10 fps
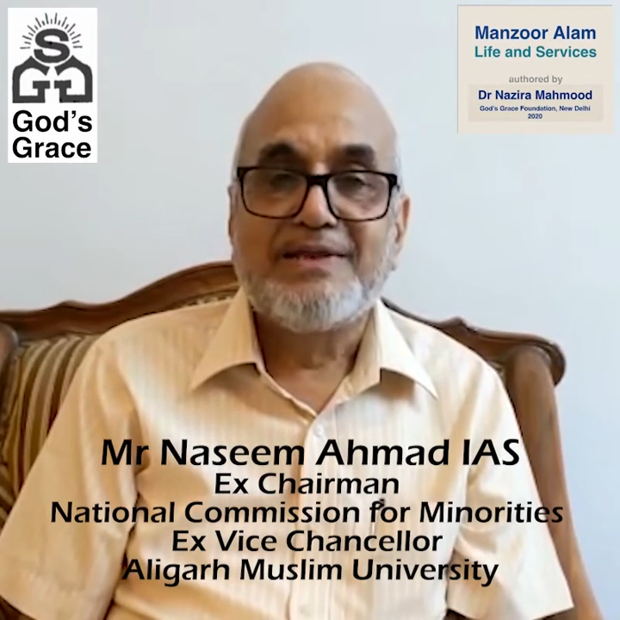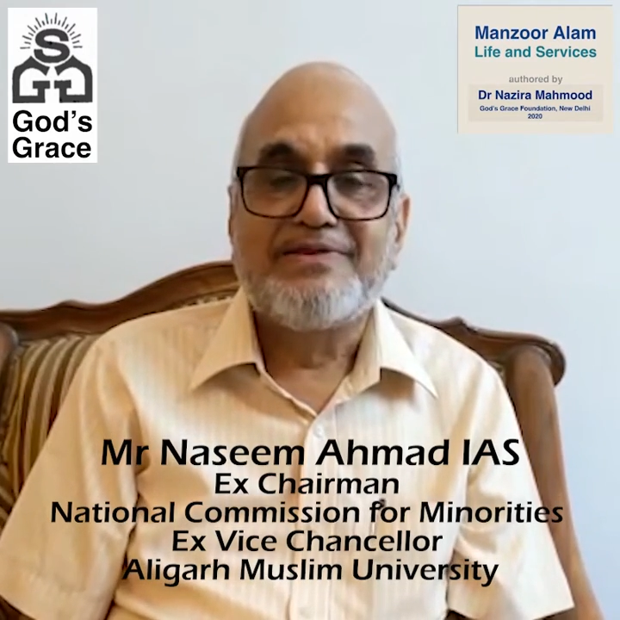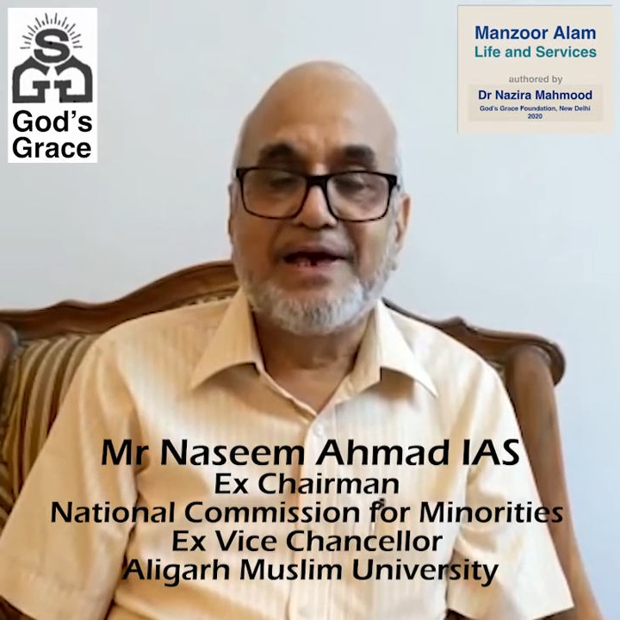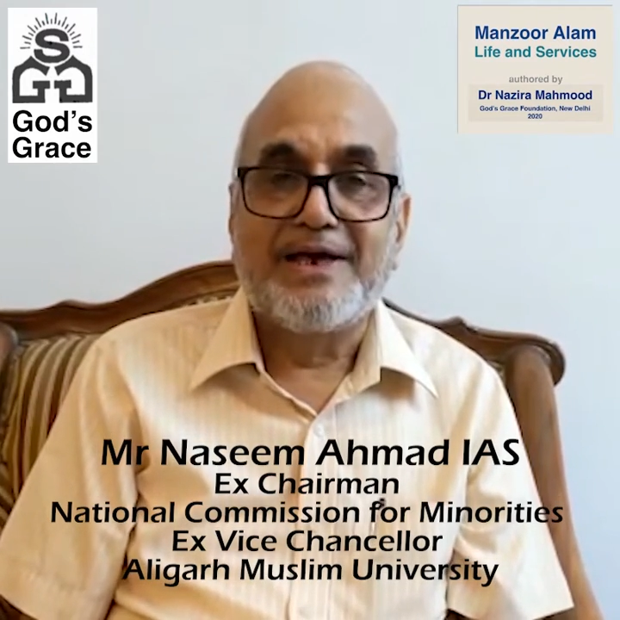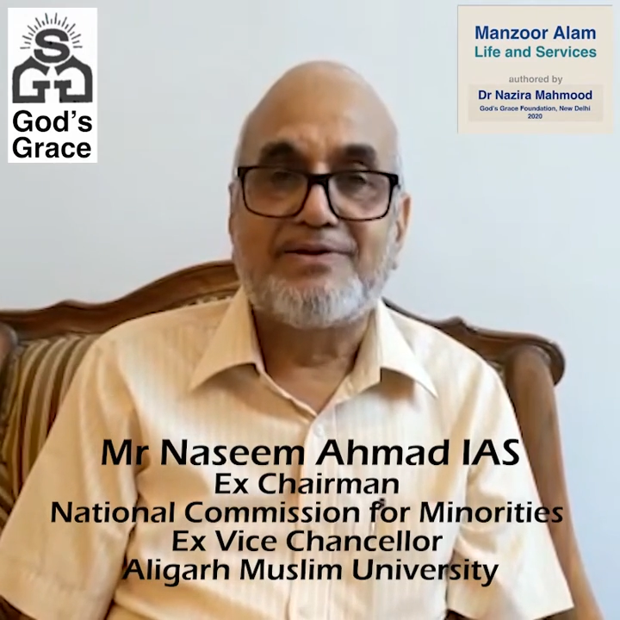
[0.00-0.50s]

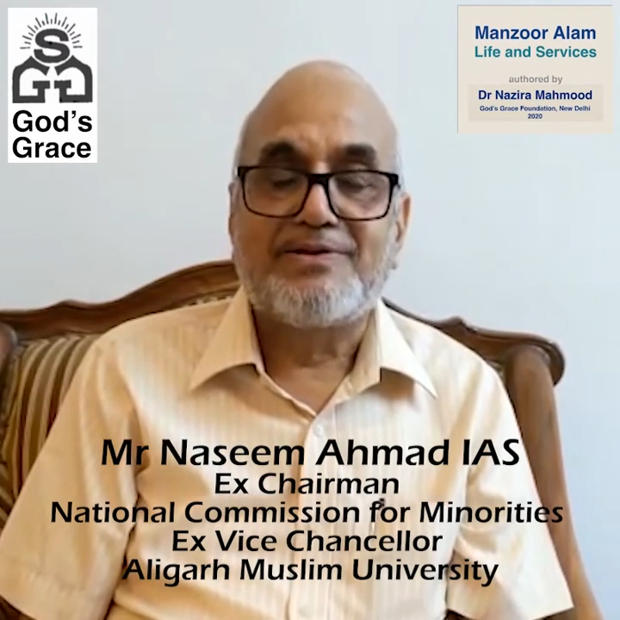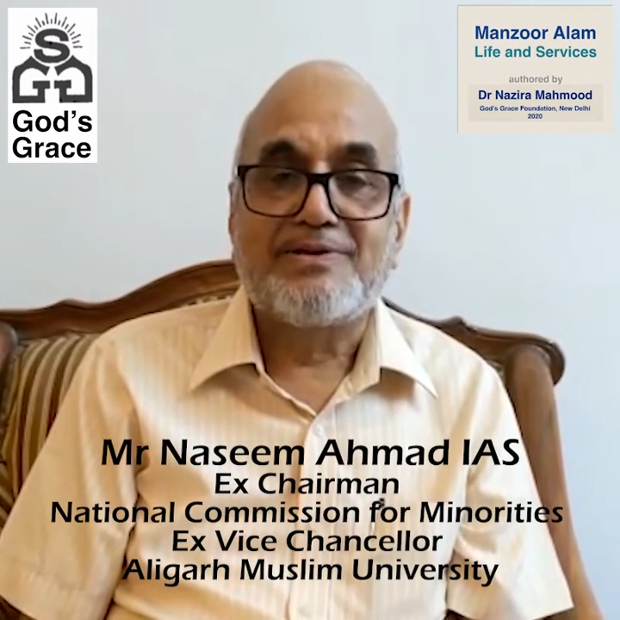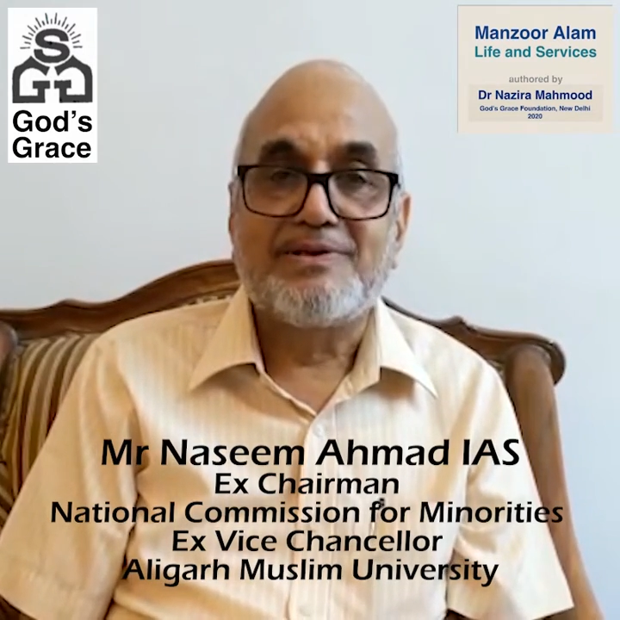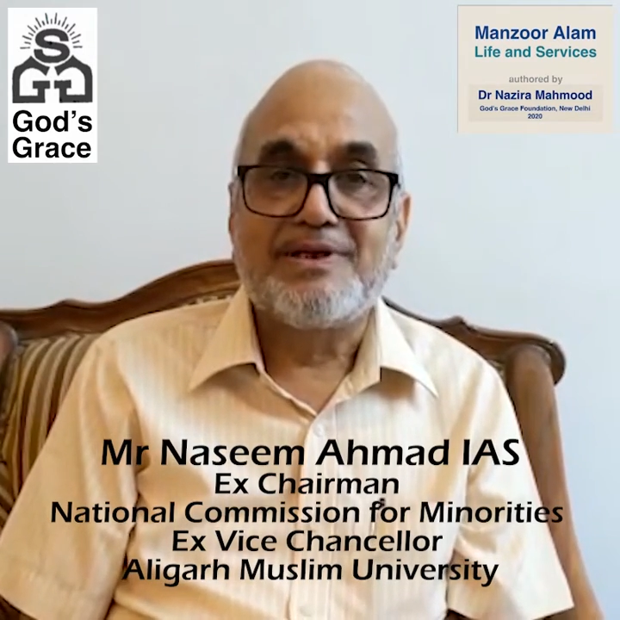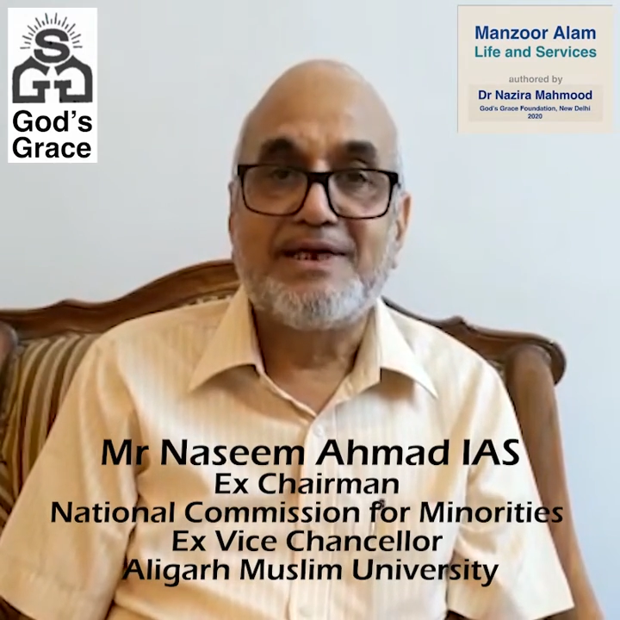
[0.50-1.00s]
that
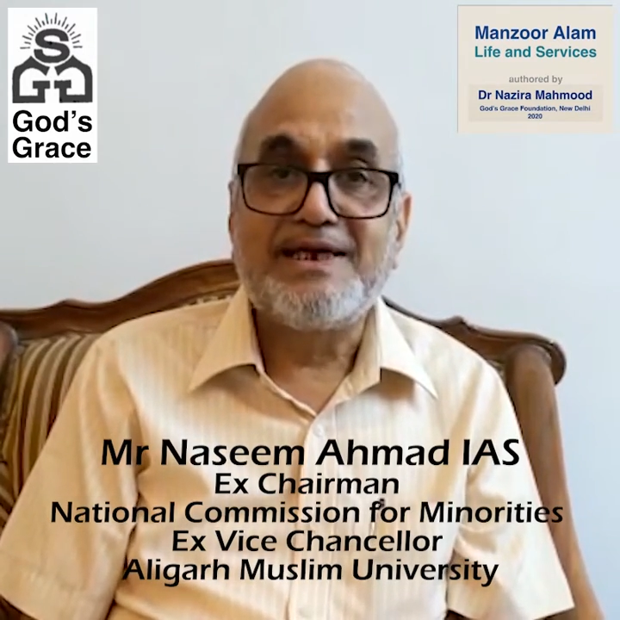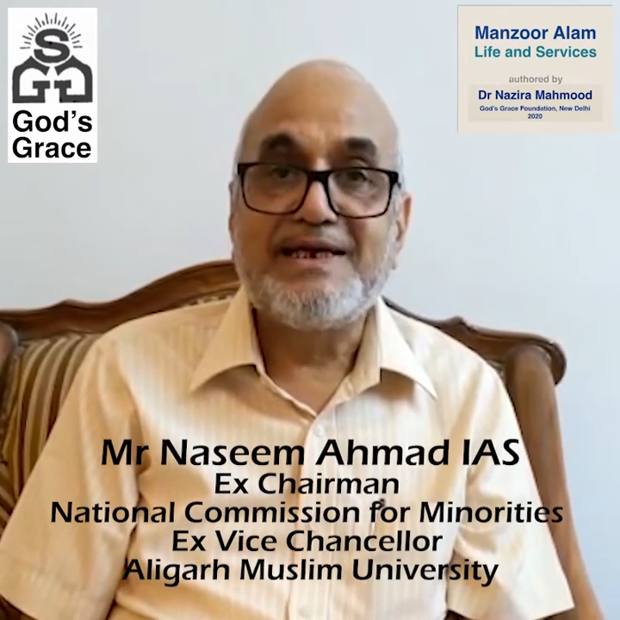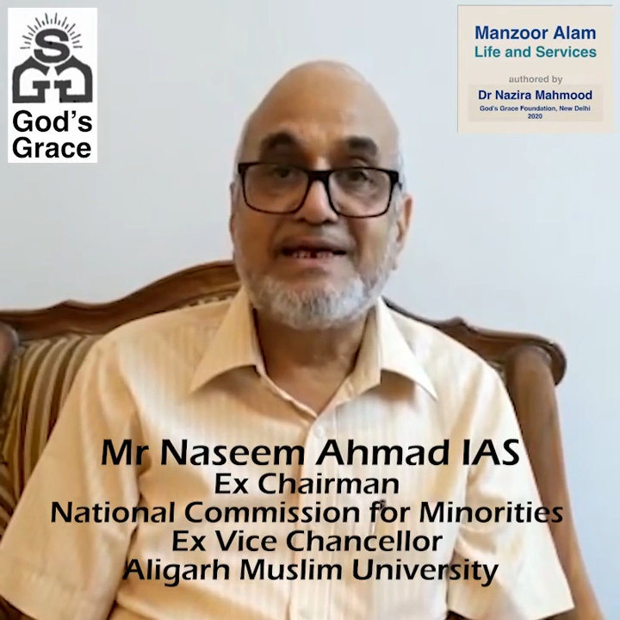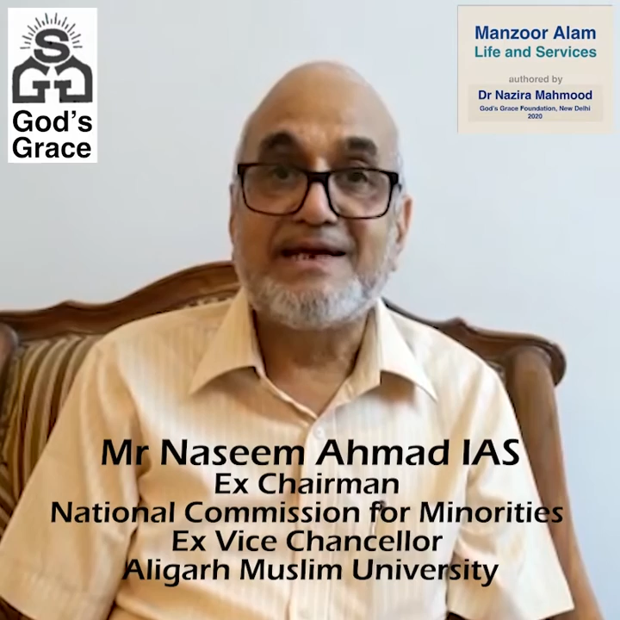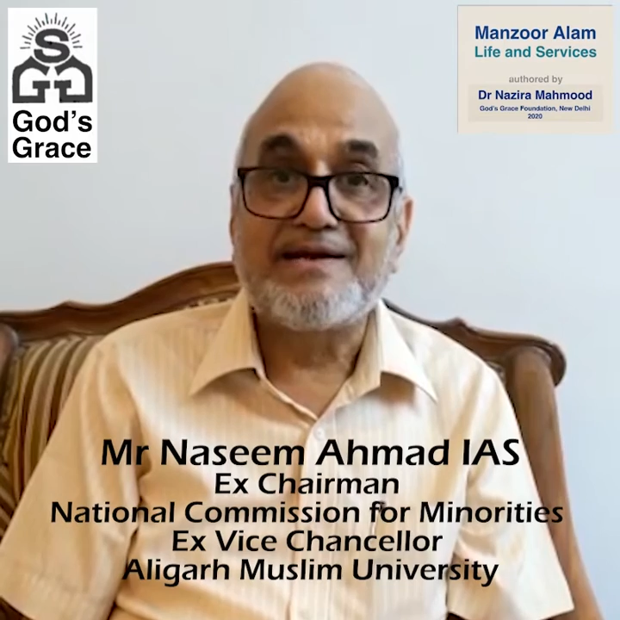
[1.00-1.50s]

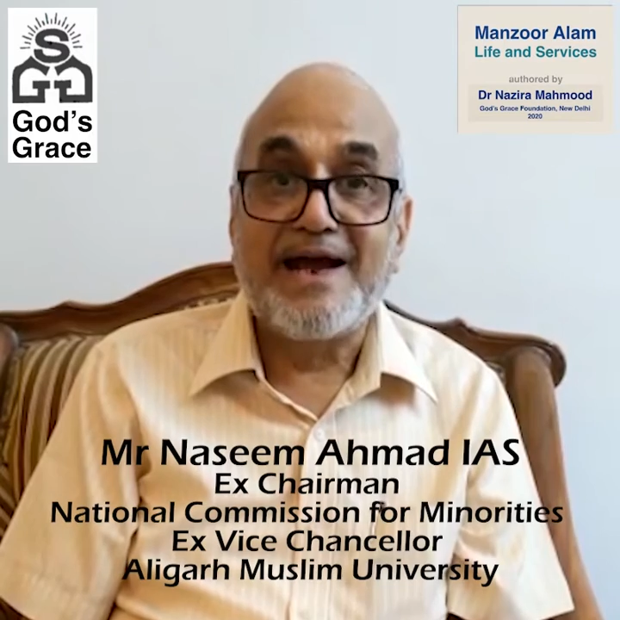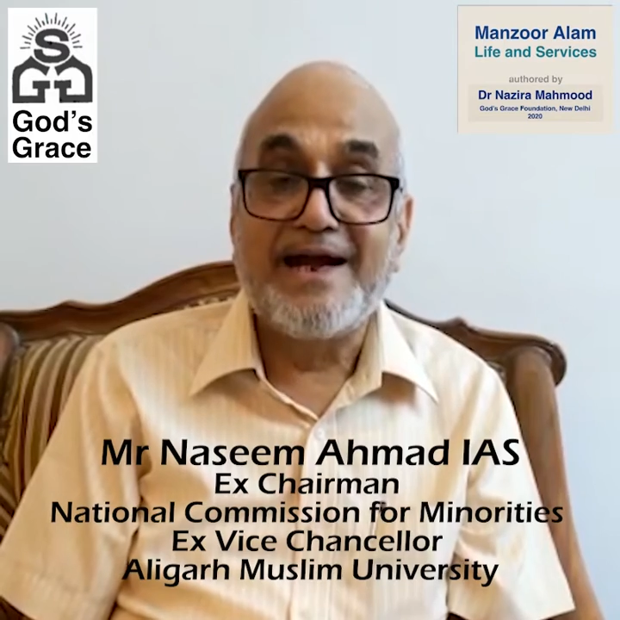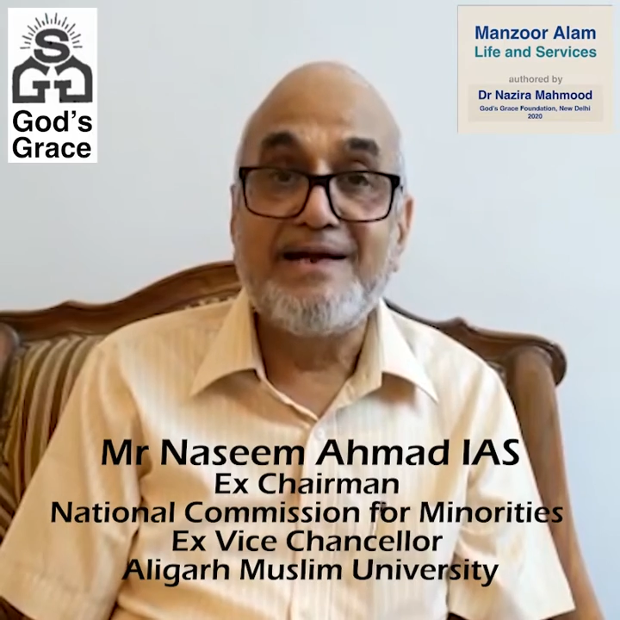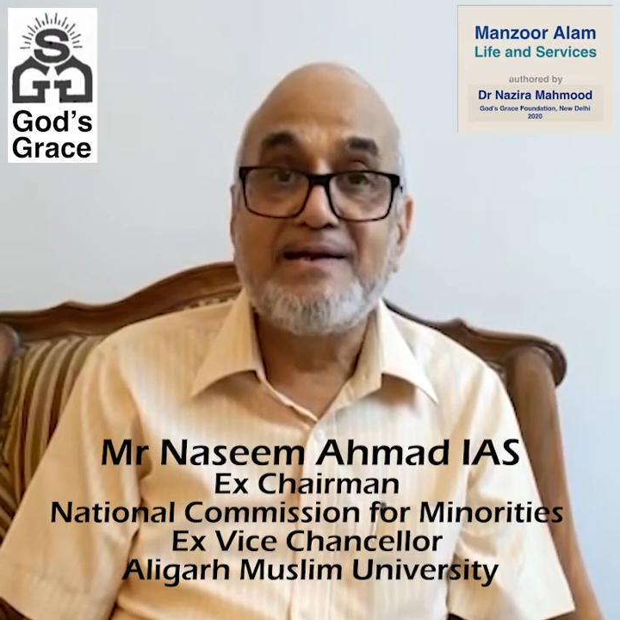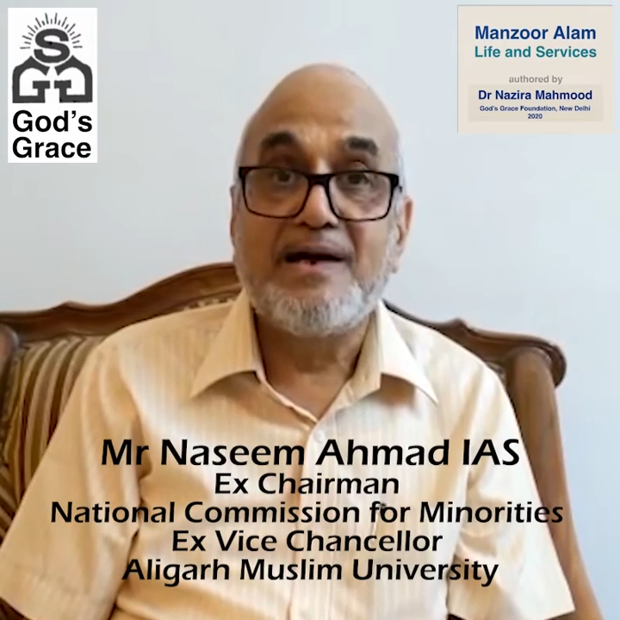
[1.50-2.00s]
he
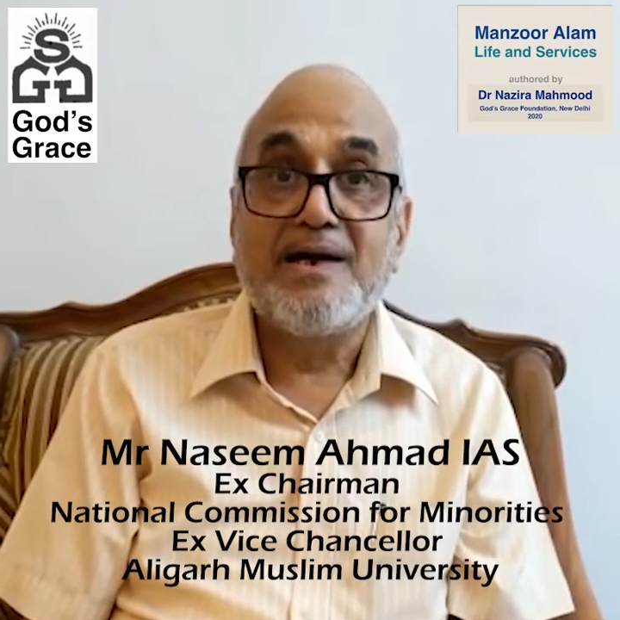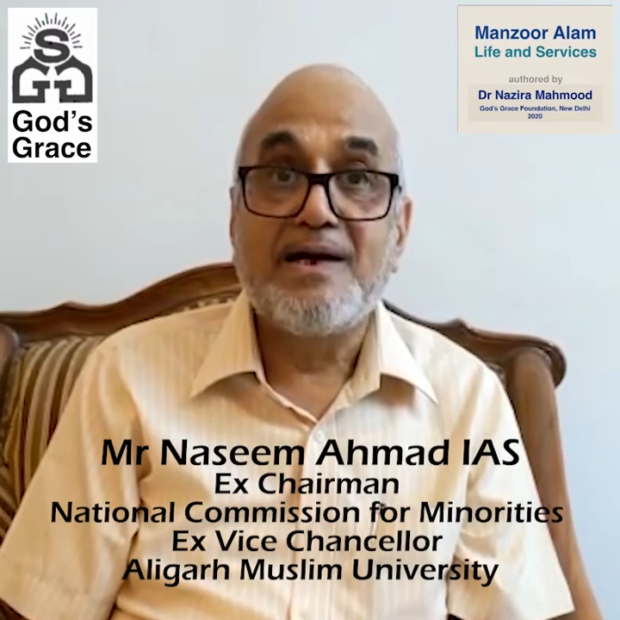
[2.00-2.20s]
declined